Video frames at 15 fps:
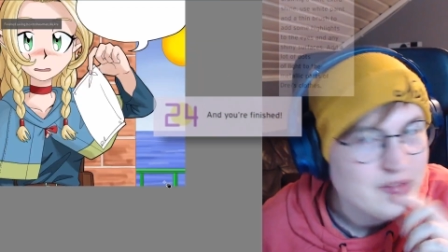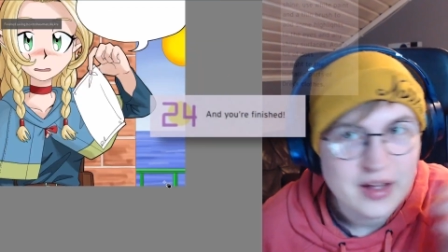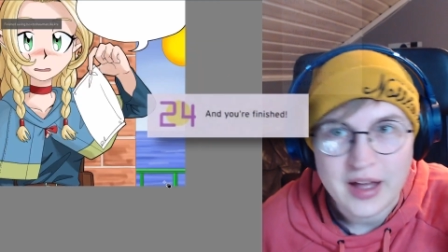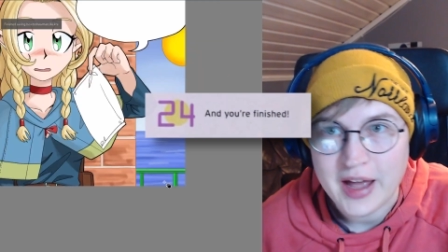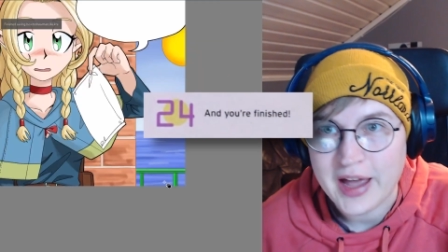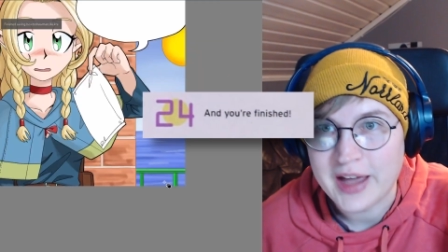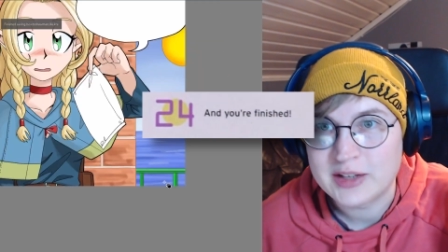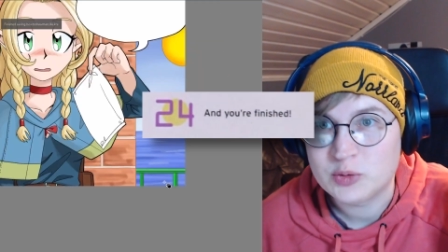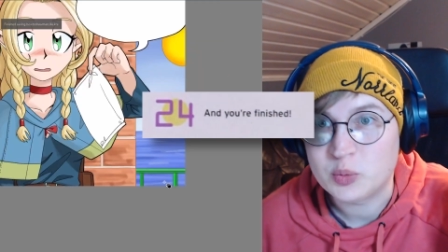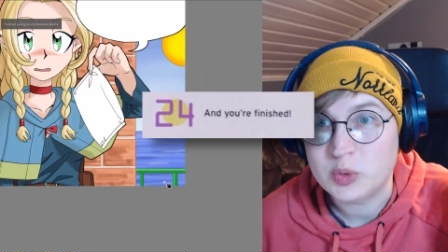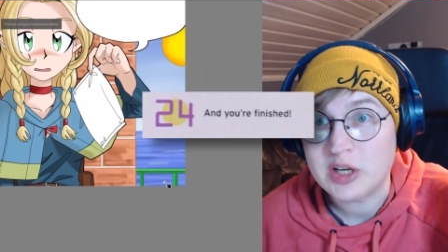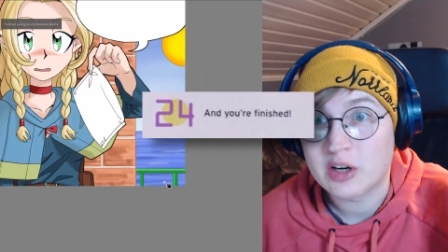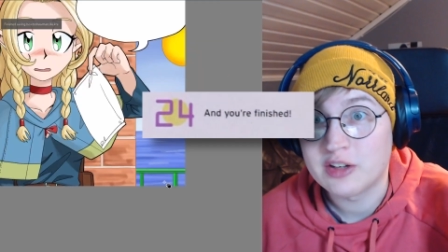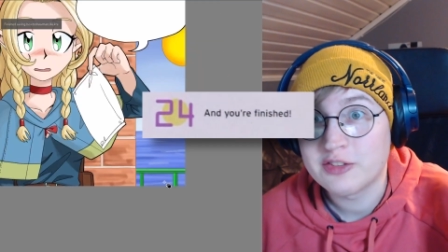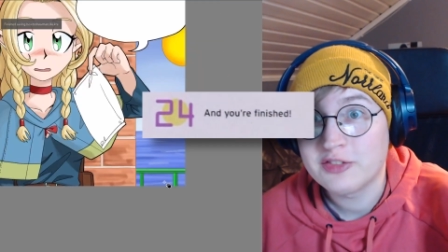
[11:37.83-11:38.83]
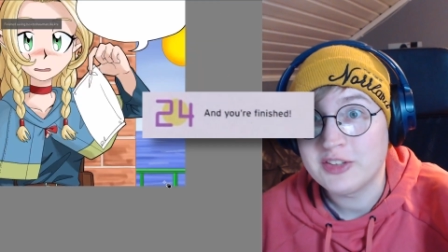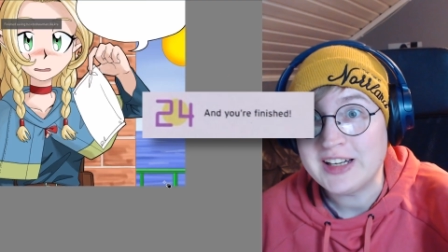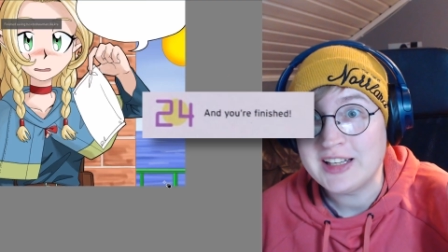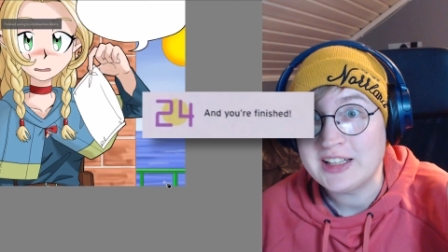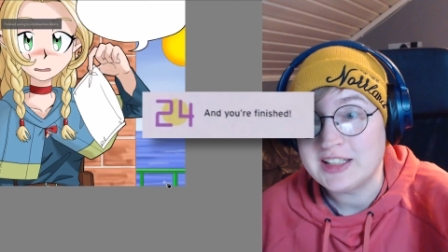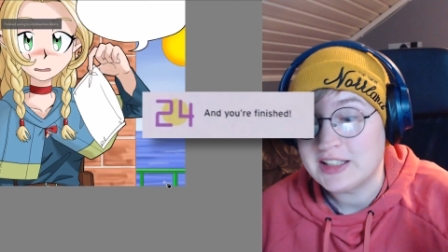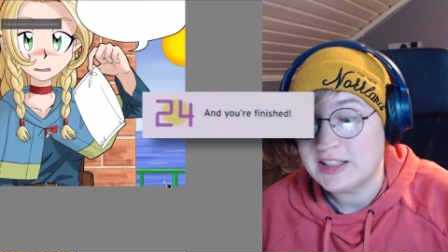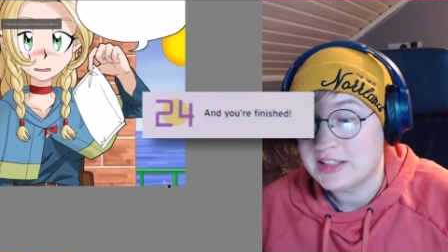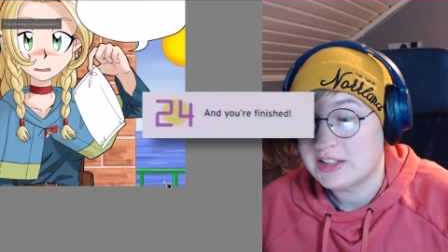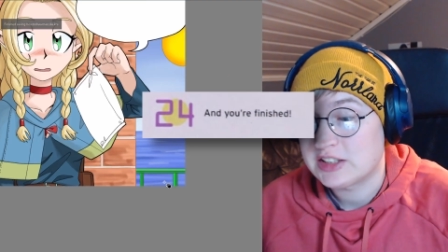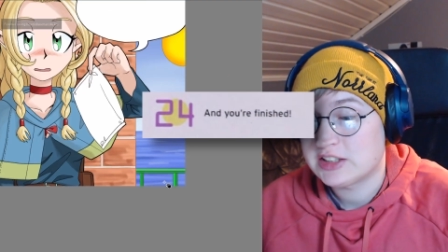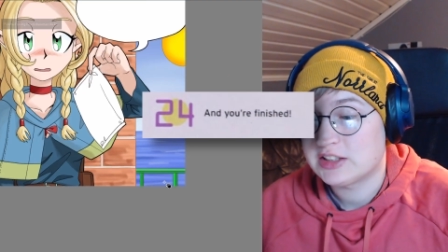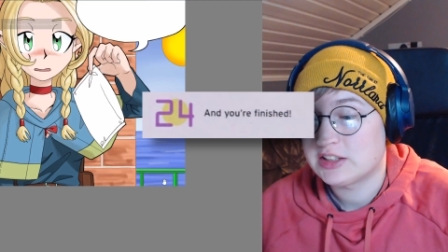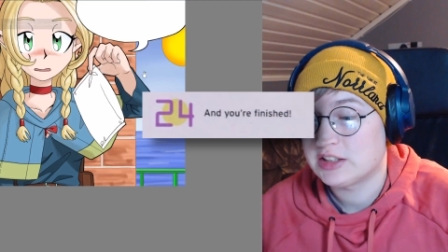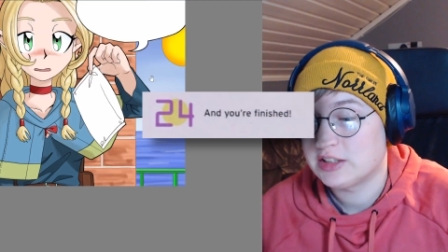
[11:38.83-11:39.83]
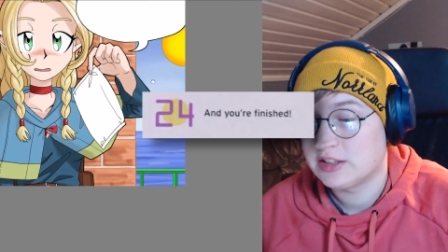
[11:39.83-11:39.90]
And we are finished!